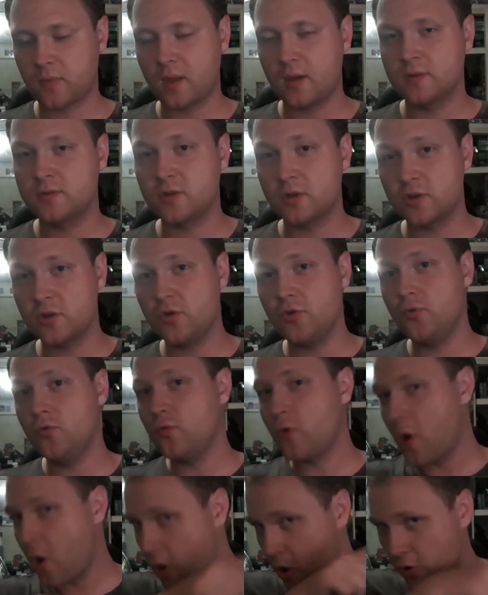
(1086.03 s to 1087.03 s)
So
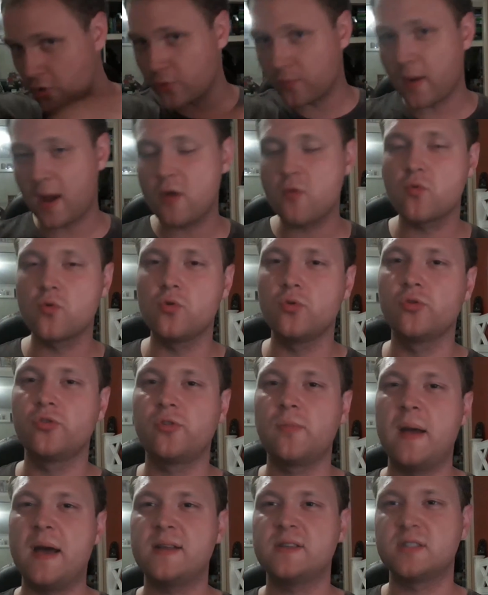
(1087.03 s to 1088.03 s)
you heard of my rules
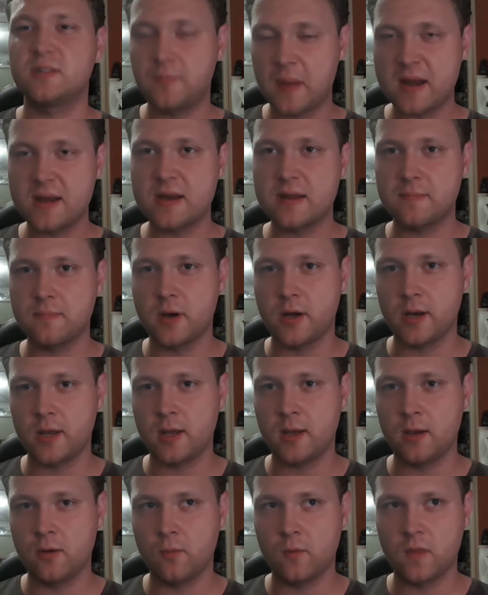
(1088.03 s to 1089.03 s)
about spending
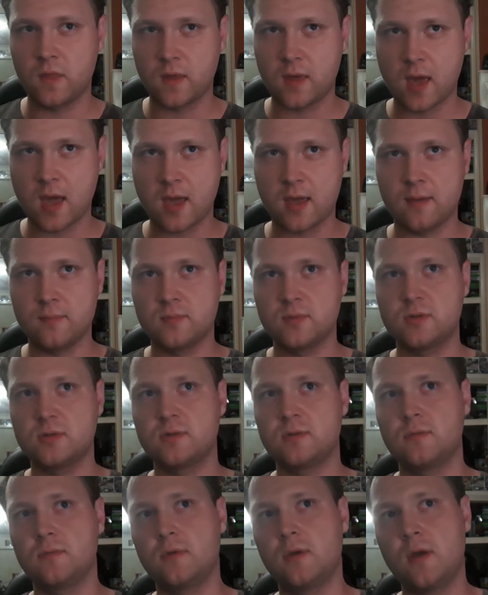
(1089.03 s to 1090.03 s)
money with
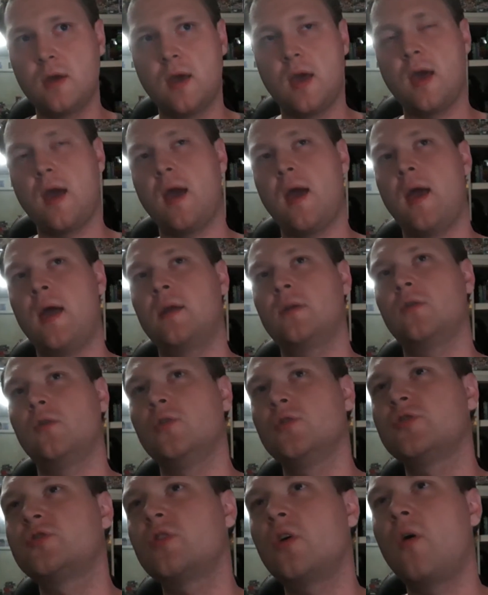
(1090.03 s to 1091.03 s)
games, and
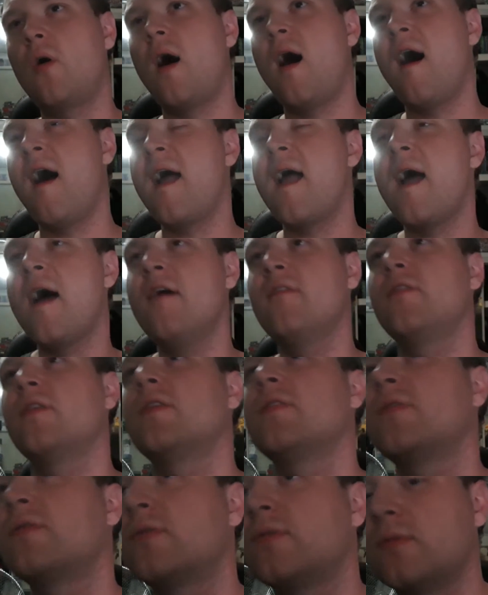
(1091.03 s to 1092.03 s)
also I
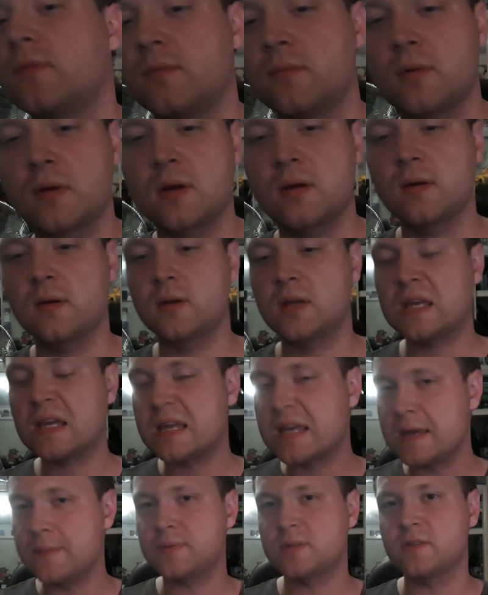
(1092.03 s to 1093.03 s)
have
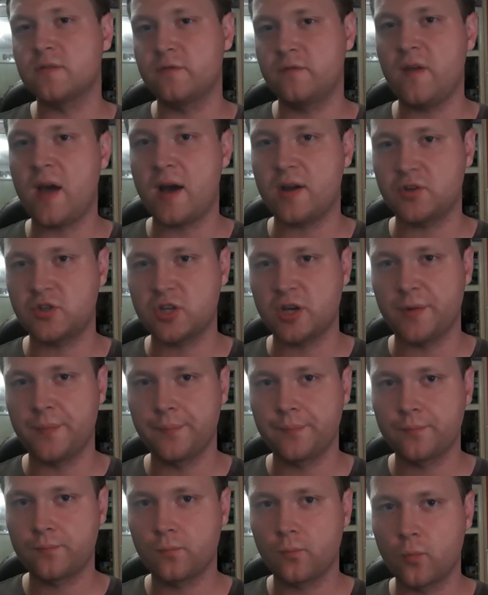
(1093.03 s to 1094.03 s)
heaps of voucher
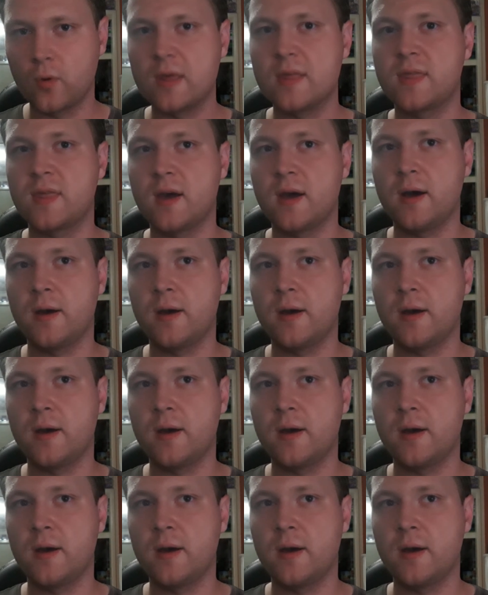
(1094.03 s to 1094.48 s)
with